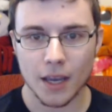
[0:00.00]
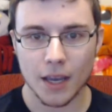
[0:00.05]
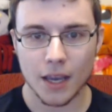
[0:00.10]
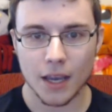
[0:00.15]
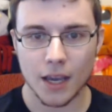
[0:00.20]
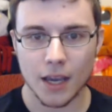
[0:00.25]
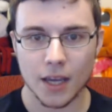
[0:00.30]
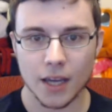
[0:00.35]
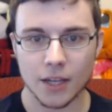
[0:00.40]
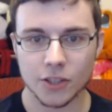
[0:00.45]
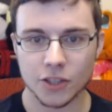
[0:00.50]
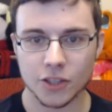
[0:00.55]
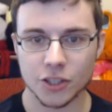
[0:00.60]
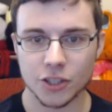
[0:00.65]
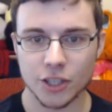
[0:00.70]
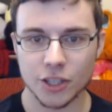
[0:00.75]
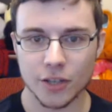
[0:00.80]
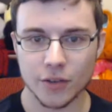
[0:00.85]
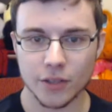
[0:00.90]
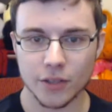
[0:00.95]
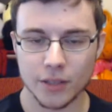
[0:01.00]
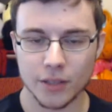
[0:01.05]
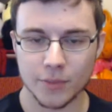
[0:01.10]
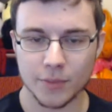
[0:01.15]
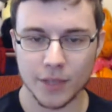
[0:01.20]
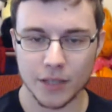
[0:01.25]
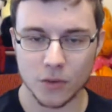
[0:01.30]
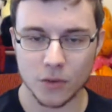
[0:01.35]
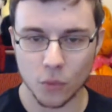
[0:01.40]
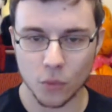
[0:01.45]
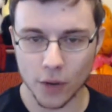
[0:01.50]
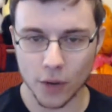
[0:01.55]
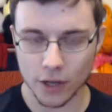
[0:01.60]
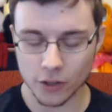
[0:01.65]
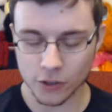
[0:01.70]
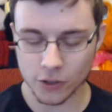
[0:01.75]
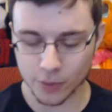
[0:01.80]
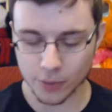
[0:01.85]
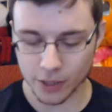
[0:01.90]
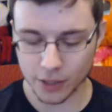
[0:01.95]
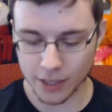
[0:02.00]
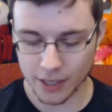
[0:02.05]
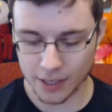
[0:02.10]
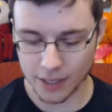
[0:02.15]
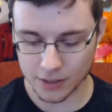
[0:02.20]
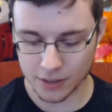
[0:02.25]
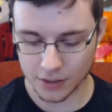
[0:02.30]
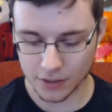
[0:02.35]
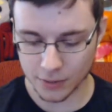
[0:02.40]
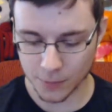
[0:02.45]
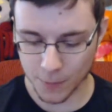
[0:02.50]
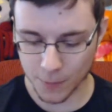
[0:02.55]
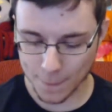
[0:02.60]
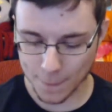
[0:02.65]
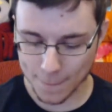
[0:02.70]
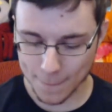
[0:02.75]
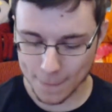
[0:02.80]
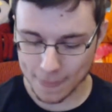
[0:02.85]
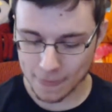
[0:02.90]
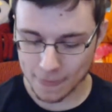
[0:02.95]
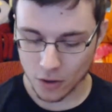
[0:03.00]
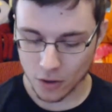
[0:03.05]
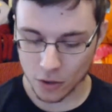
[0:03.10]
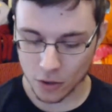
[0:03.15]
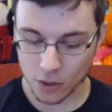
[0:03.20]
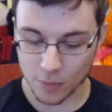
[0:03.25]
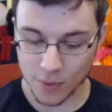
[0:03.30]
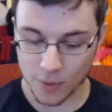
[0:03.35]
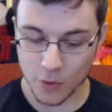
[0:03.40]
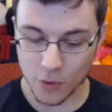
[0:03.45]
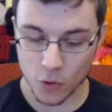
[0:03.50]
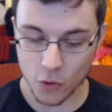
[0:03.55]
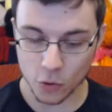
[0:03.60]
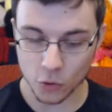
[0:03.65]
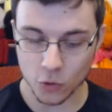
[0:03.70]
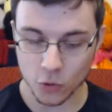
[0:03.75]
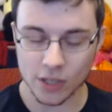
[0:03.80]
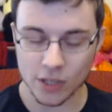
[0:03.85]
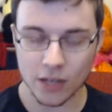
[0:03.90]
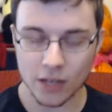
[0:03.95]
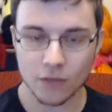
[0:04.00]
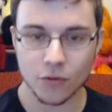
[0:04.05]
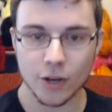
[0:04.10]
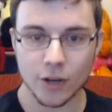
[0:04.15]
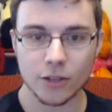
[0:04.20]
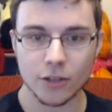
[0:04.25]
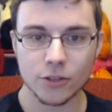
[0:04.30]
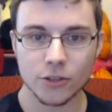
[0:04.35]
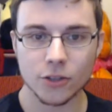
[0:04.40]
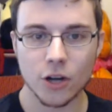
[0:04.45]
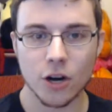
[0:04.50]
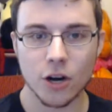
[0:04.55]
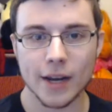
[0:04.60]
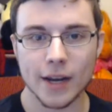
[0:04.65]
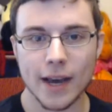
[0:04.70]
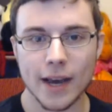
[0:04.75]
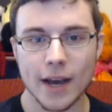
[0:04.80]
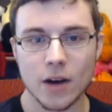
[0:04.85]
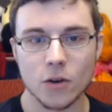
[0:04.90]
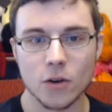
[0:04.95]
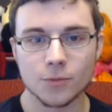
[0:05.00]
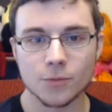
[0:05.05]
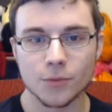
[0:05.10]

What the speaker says: And it should generally be winners plays. The people who lose out of winners are now